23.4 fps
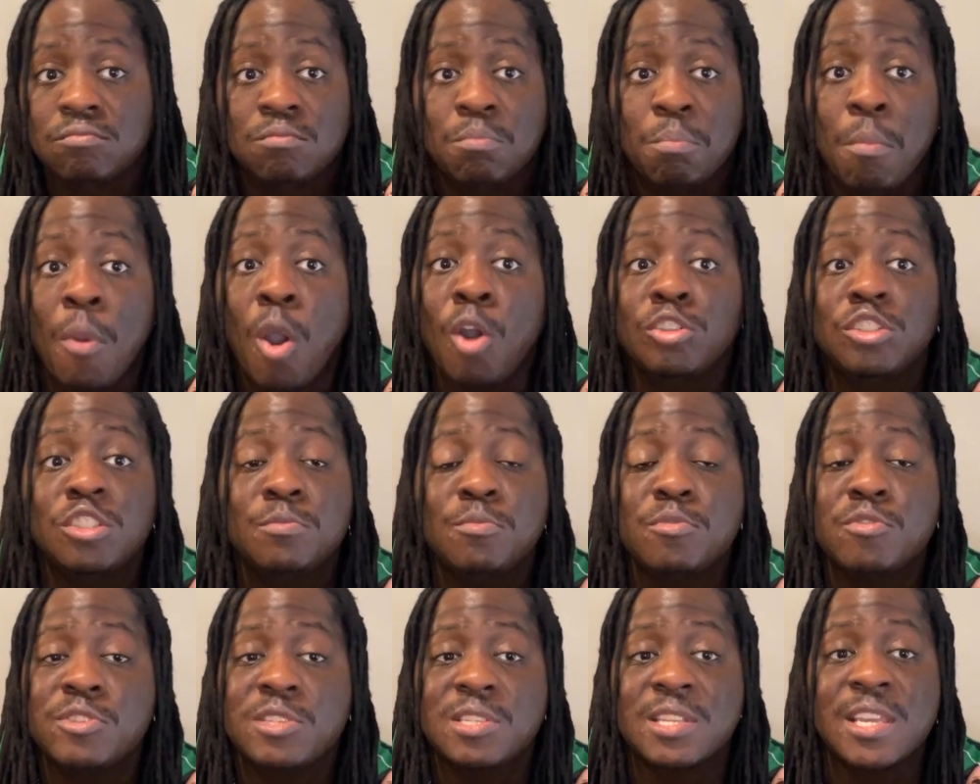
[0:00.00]

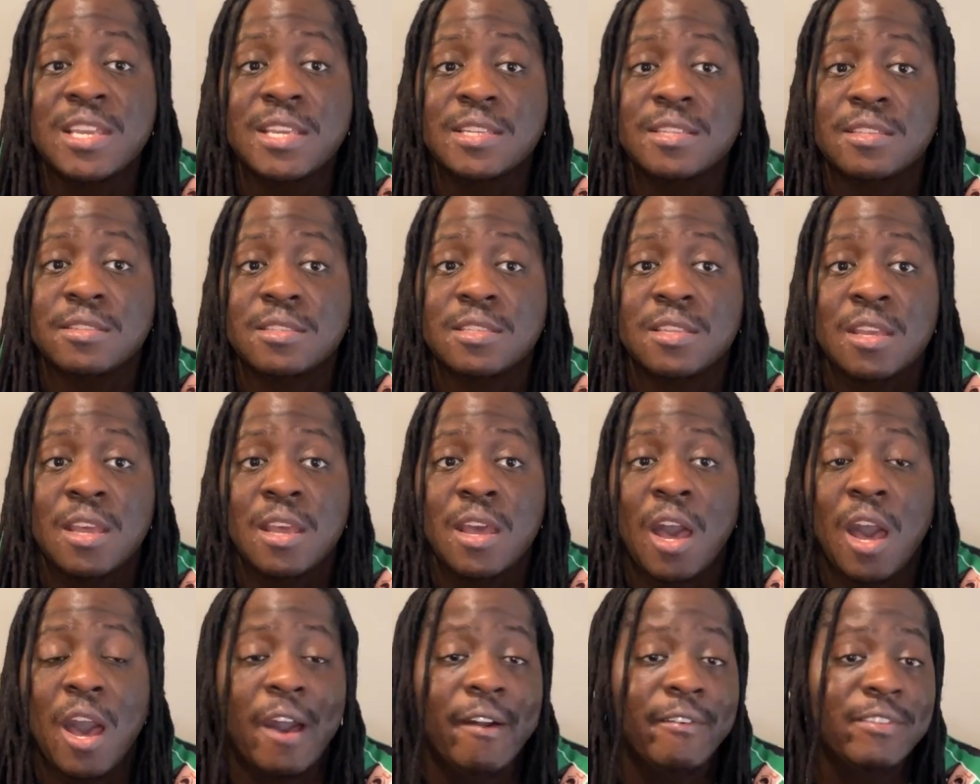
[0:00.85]
Multiple scenes
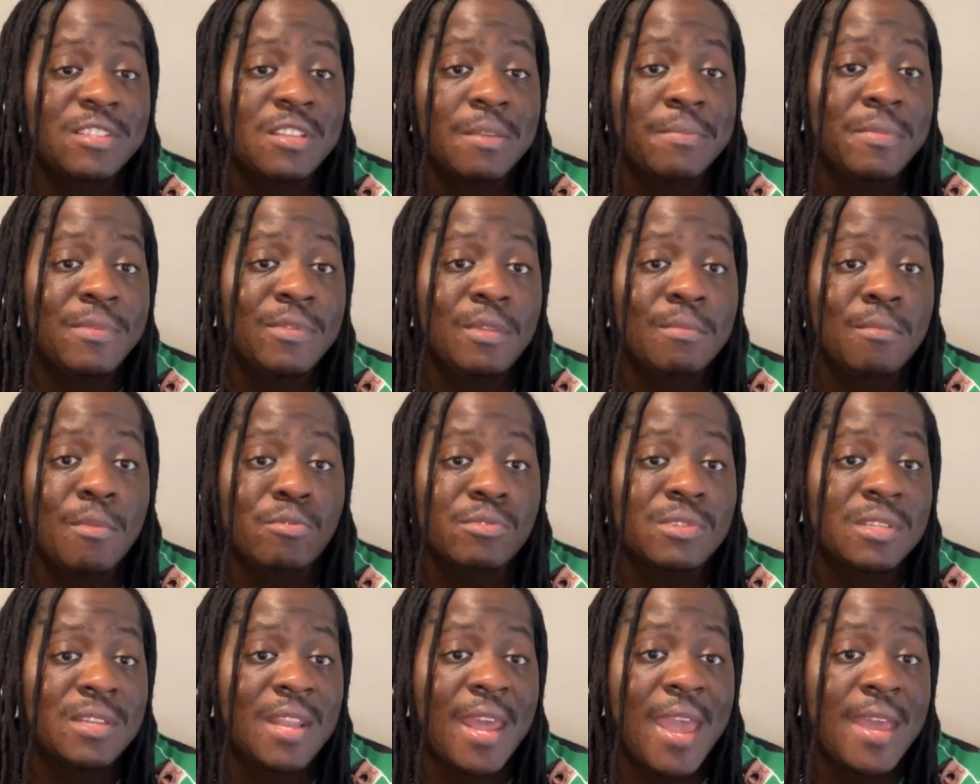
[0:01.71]
of some of the
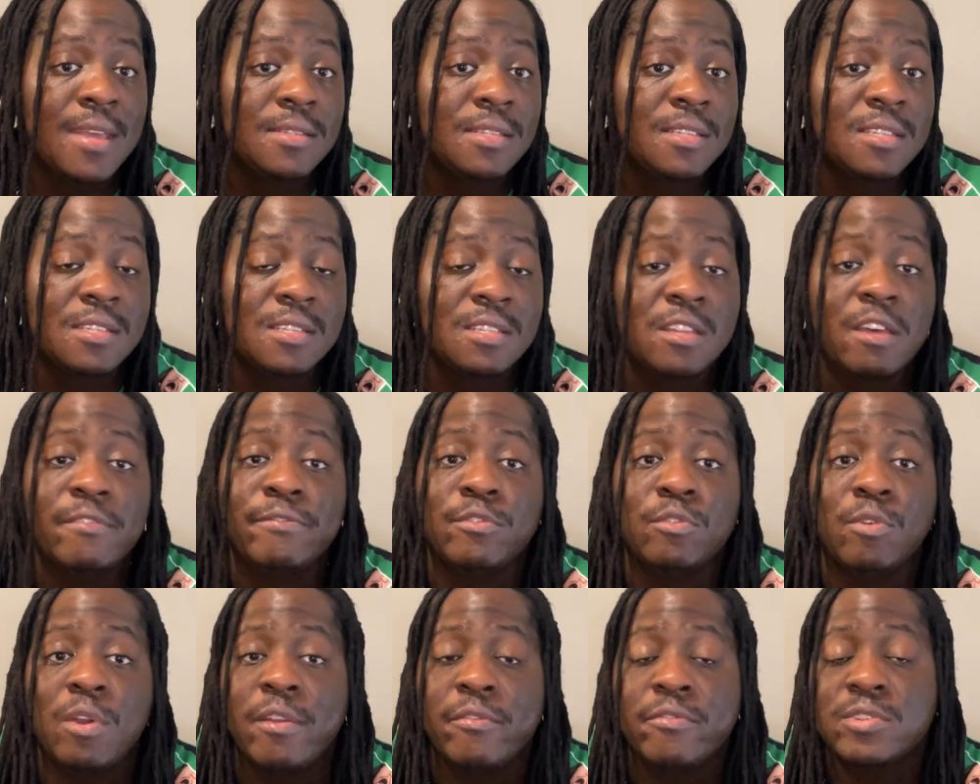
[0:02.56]
most nastiest stuff
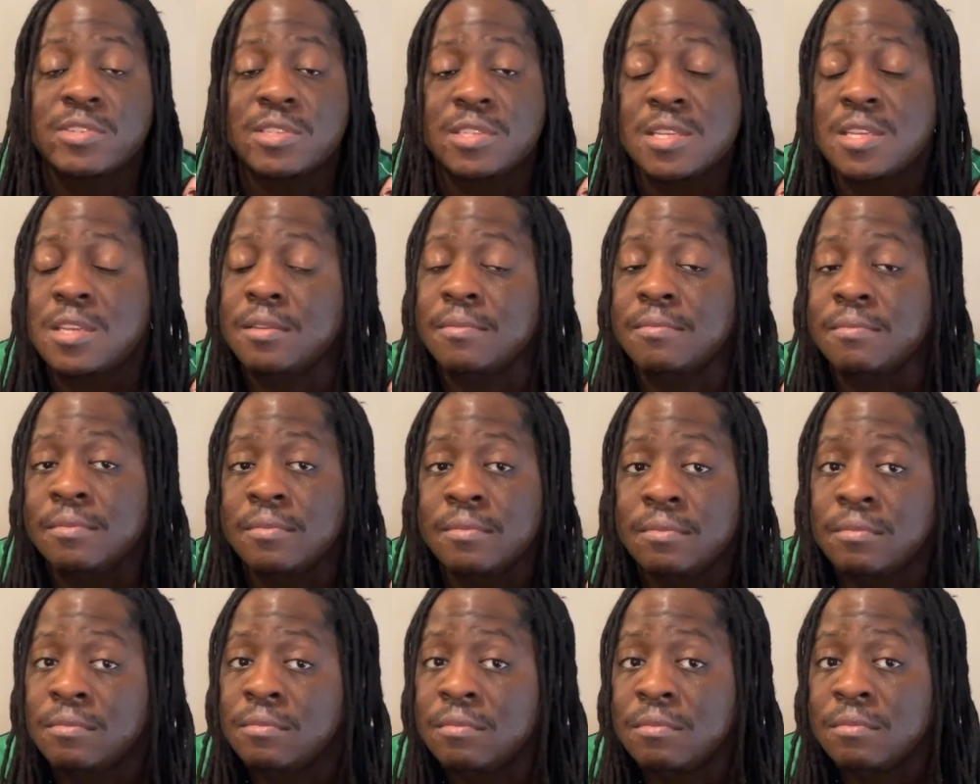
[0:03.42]
you'll ever see.
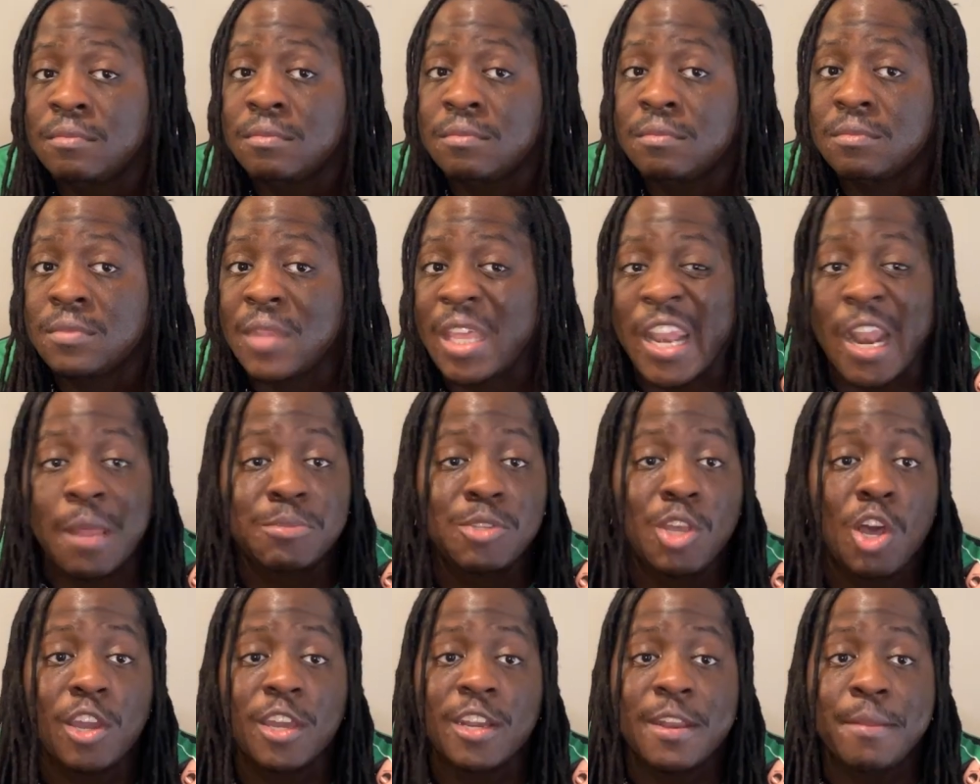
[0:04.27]
And I'm
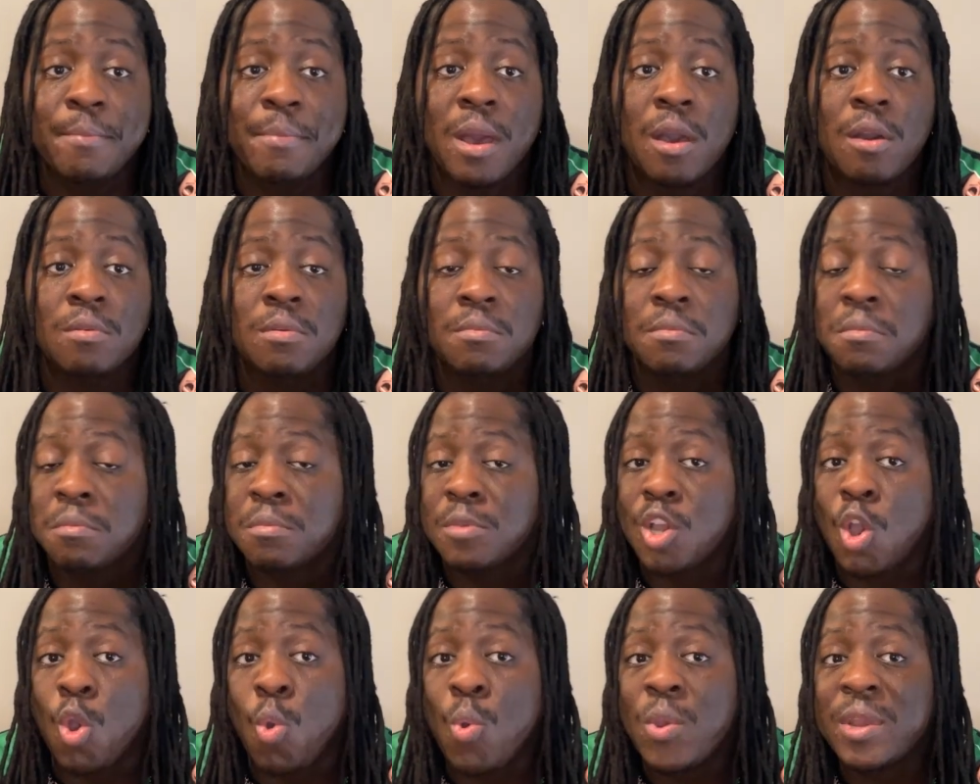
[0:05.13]
talking
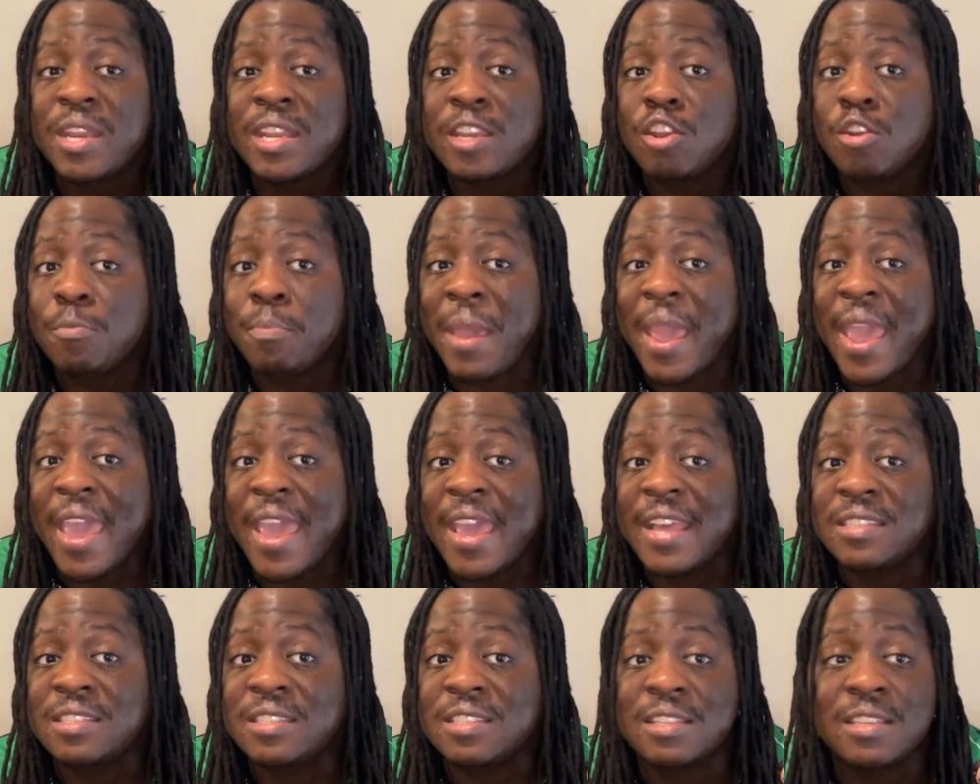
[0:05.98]
about going in your
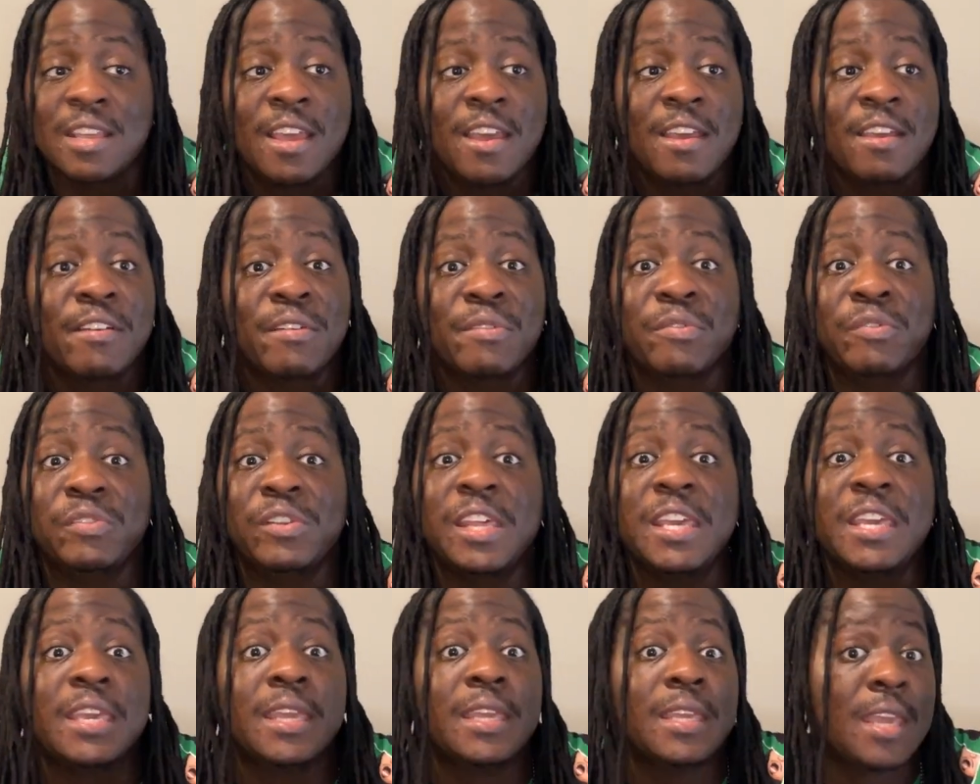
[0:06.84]
pants,
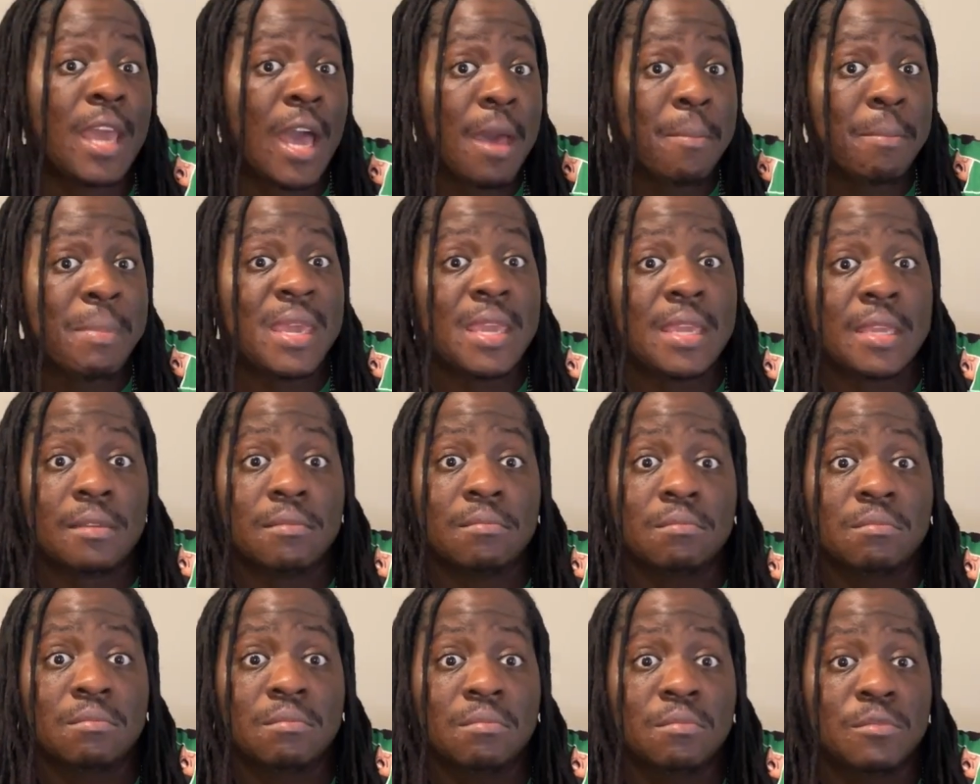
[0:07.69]
flinging yami,
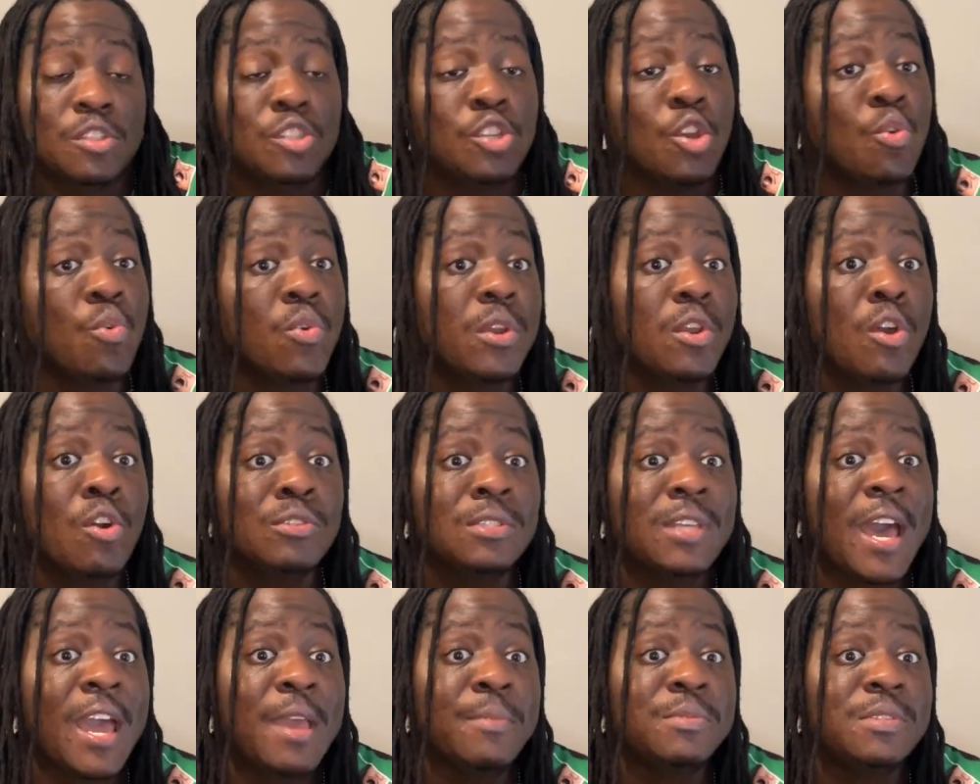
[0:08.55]
doing all
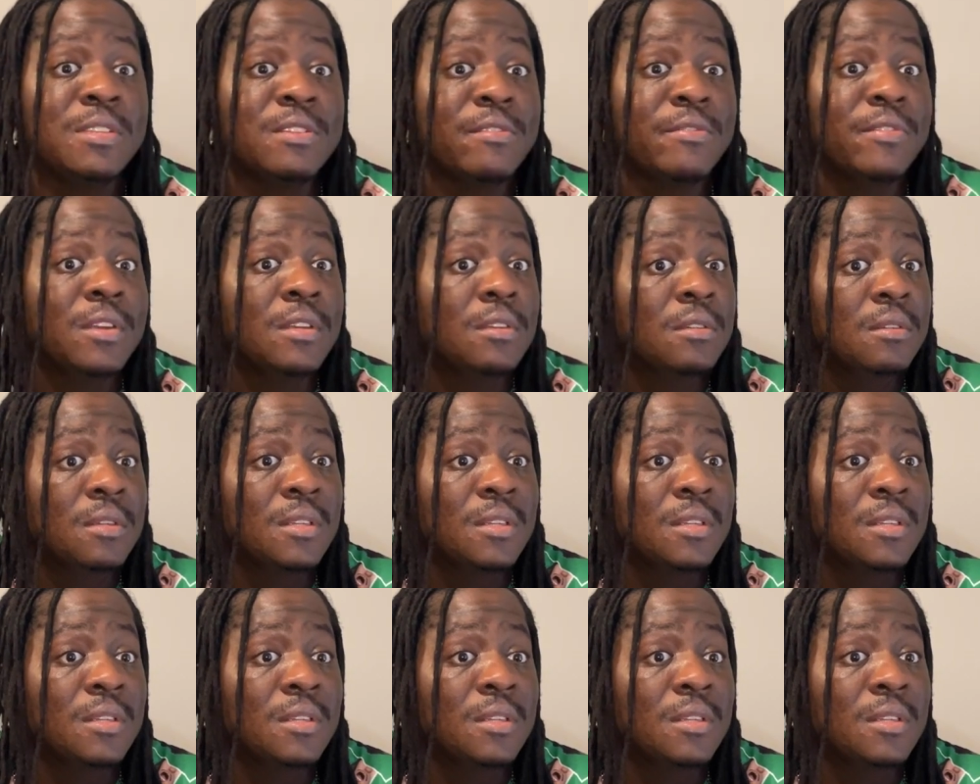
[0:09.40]
types of.